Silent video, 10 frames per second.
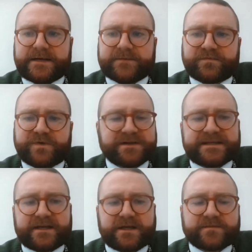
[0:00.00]

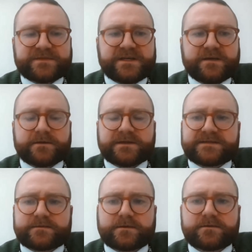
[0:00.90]
Rosie, can I come to you on
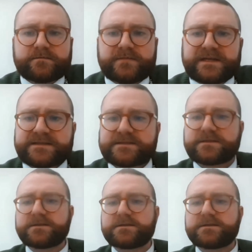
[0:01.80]
this one, please?